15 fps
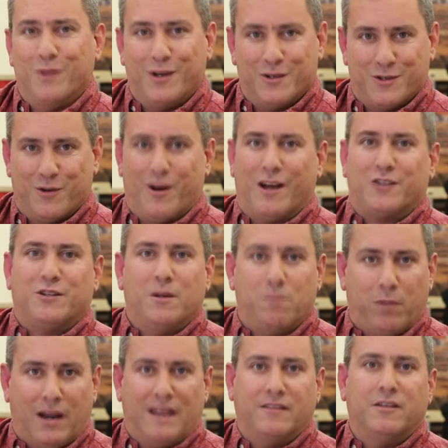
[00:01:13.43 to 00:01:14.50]
because they're actually
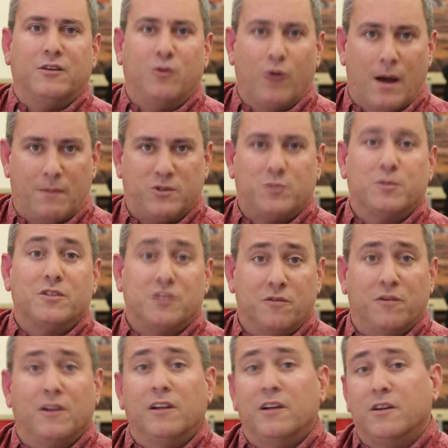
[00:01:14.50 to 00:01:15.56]
planted crops
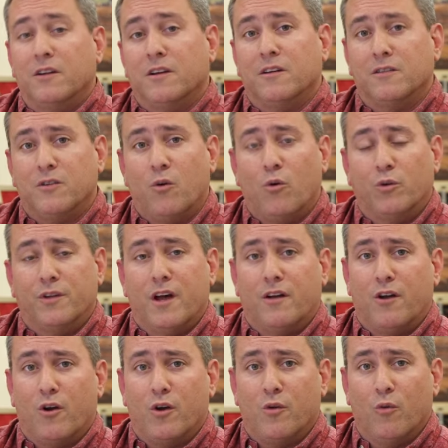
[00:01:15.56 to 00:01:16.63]
specifically to hold
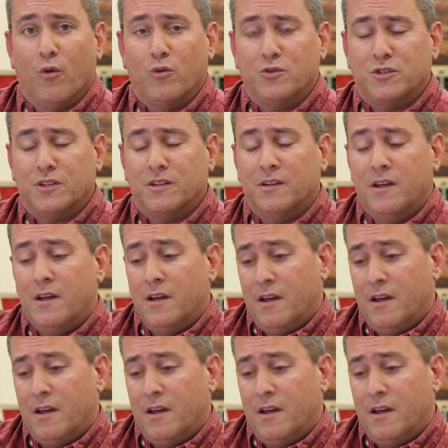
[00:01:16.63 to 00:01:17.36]
down our erosion.